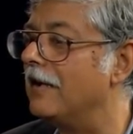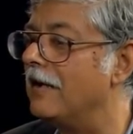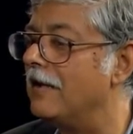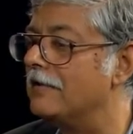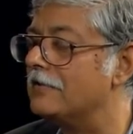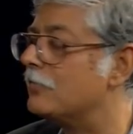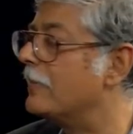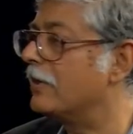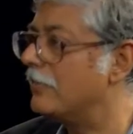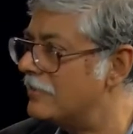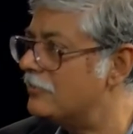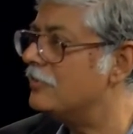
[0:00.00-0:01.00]
And so my
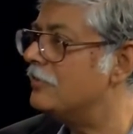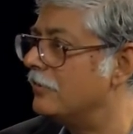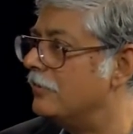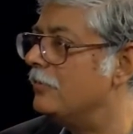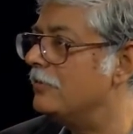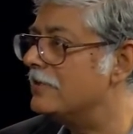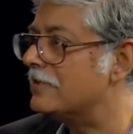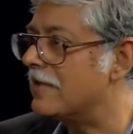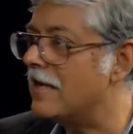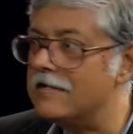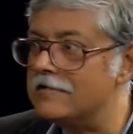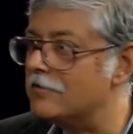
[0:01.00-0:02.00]
question to you is,
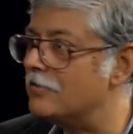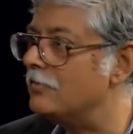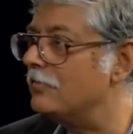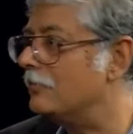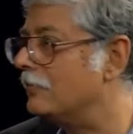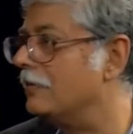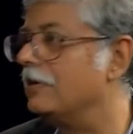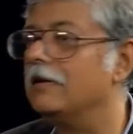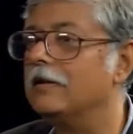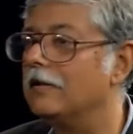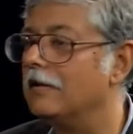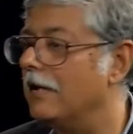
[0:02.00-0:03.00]
as you
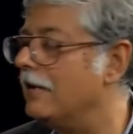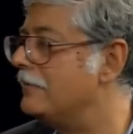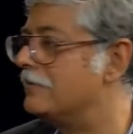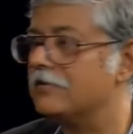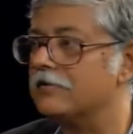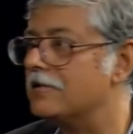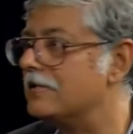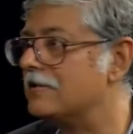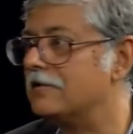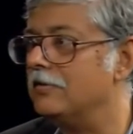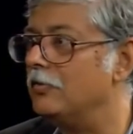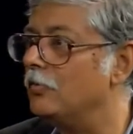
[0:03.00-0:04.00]
enter
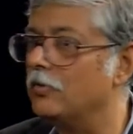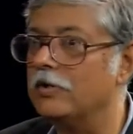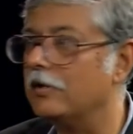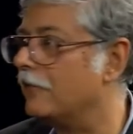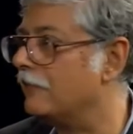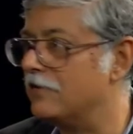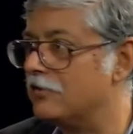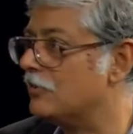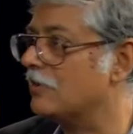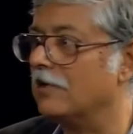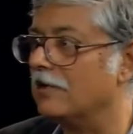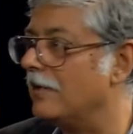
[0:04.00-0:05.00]
this new world of
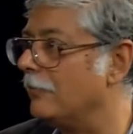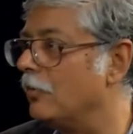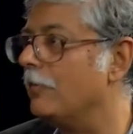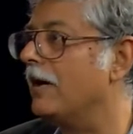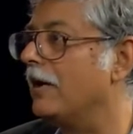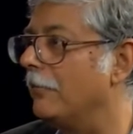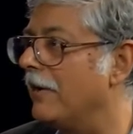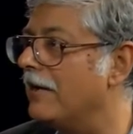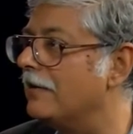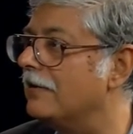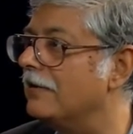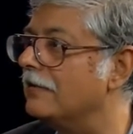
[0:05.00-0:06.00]
digital and mobile
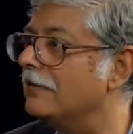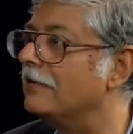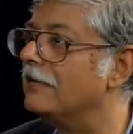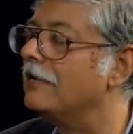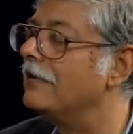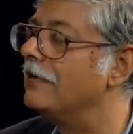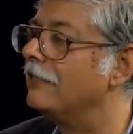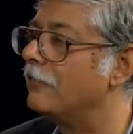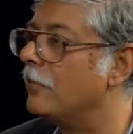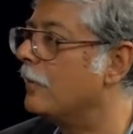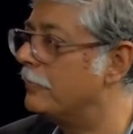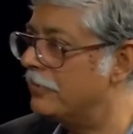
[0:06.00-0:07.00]
banking,
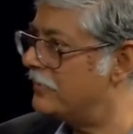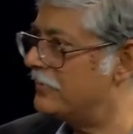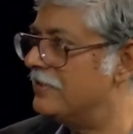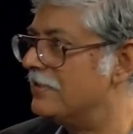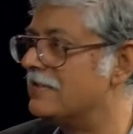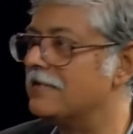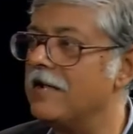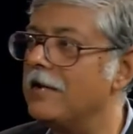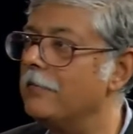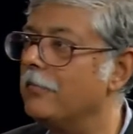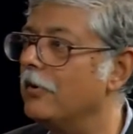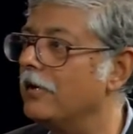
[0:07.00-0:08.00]
from a personal
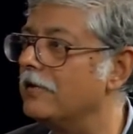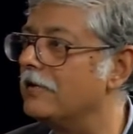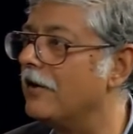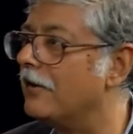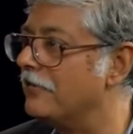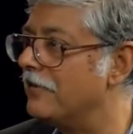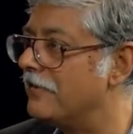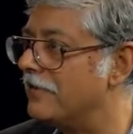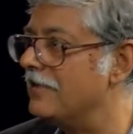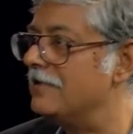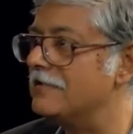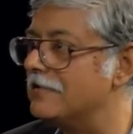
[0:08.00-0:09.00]
standpoint, are there
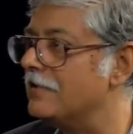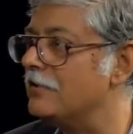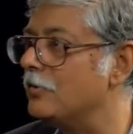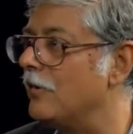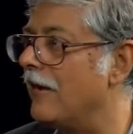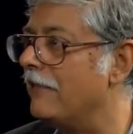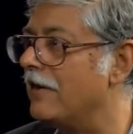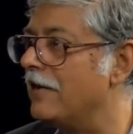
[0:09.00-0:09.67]
things that you have